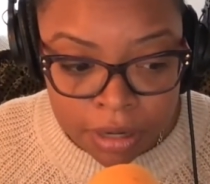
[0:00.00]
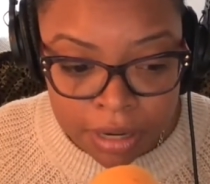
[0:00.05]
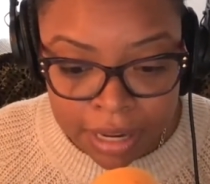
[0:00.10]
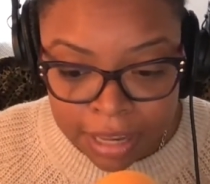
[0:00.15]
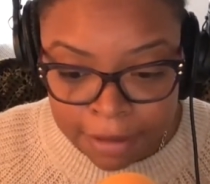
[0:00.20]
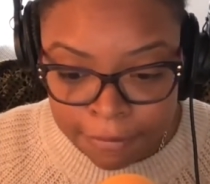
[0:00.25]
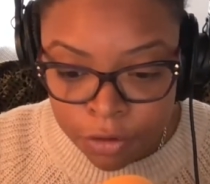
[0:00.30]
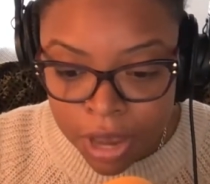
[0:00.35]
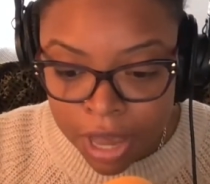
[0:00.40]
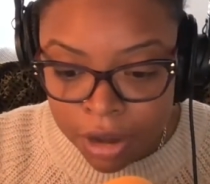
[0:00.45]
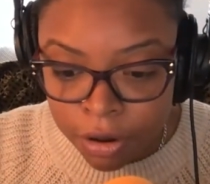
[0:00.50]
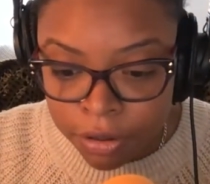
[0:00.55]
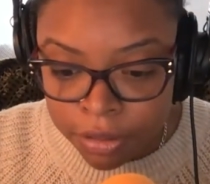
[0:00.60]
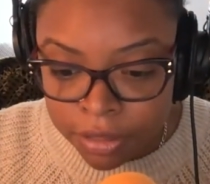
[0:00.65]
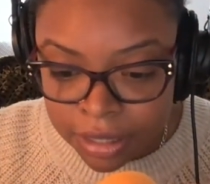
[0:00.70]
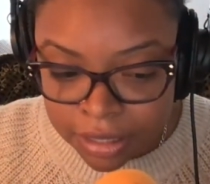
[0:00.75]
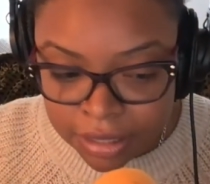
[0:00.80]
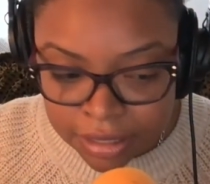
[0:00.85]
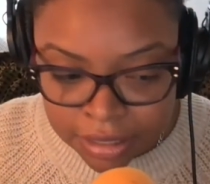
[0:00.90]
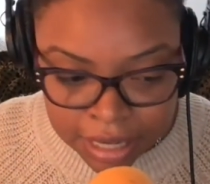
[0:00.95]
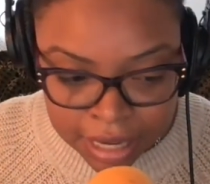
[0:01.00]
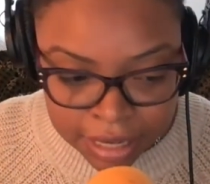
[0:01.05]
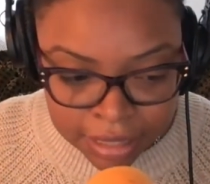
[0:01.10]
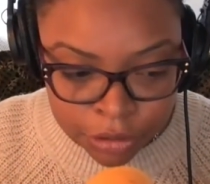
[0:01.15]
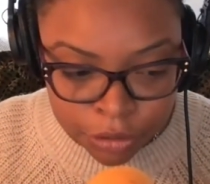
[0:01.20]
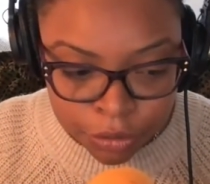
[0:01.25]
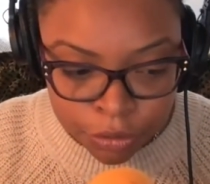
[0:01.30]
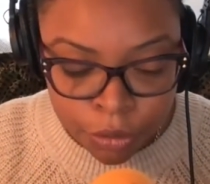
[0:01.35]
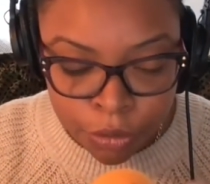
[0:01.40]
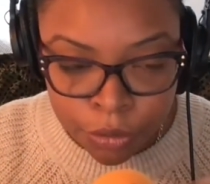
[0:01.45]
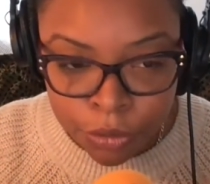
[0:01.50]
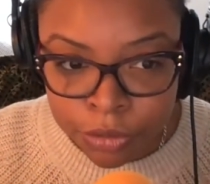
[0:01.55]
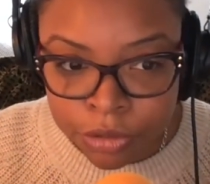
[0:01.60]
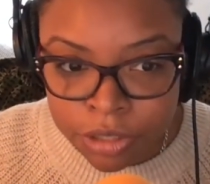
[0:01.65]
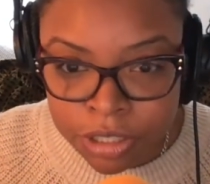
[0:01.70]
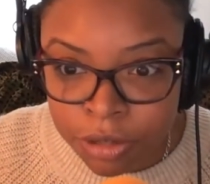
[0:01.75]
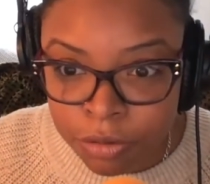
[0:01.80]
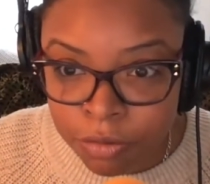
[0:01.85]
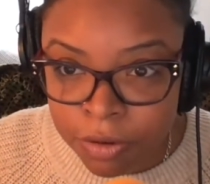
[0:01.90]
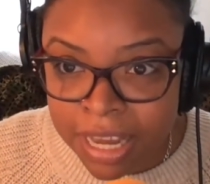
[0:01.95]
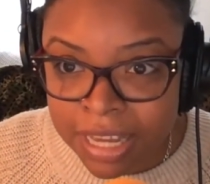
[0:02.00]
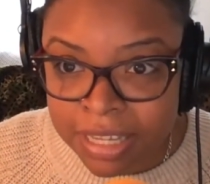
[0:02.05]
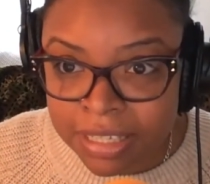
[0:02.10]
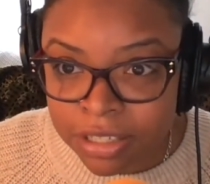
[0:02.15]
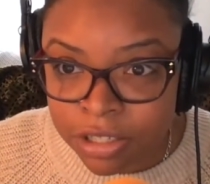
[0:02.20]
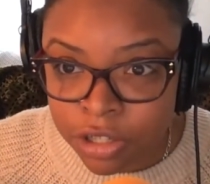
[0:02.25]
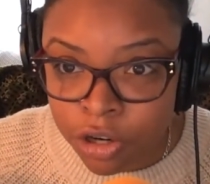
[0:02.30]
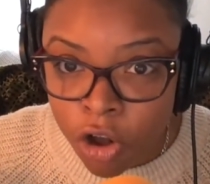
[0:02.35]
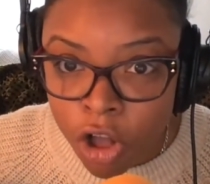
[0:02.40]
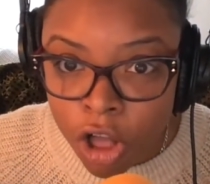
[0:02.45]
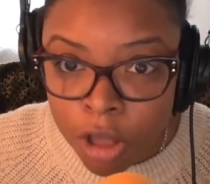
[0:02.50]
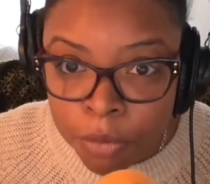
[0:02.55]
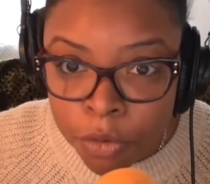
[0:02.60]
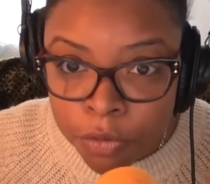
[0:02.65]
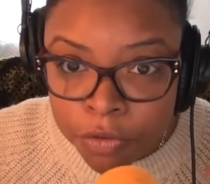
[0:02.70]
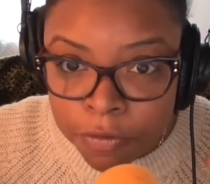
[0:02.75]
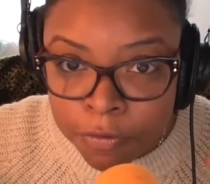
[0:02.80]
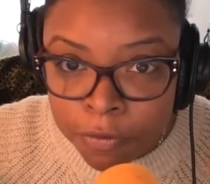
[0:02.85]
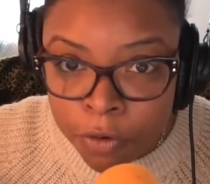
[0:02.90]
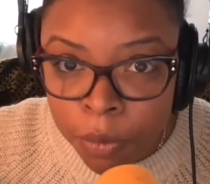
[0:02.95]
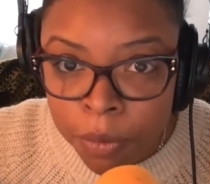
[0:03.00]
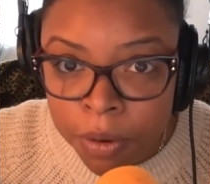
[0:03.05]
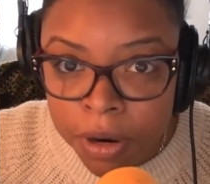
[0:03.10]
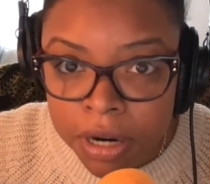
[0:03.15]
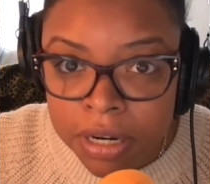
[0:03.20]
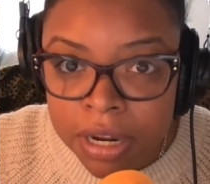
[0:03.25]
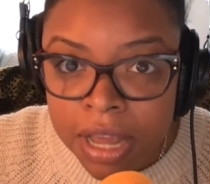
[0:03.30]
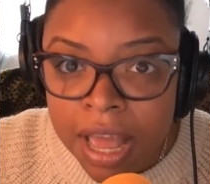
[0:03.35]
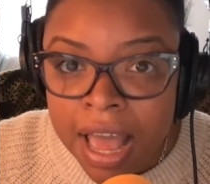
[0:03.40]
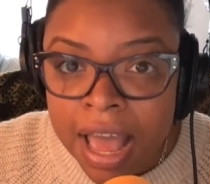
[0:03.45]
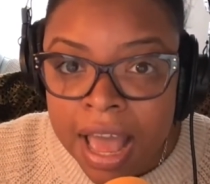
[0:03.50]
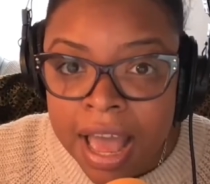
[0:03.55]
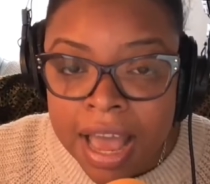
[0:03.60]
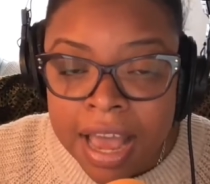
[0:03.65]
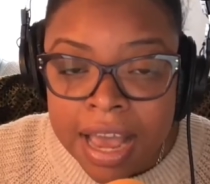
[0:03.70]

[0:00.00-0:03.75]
Like if you had all these like little goals in a race, you're all moving forward.